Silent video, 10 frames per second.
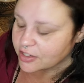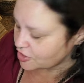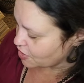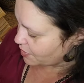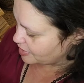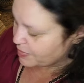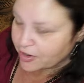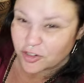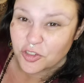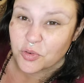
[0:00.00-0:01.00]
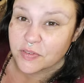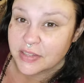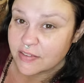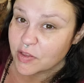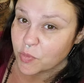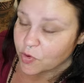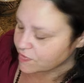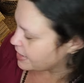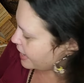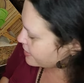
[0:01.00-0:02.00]
And so it's better to sort of leave it more
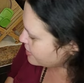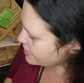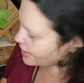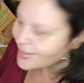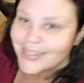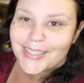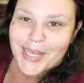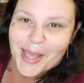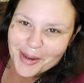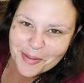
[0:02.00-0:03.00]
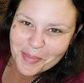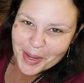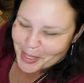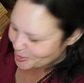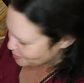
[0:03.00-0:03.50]
flat, at least in my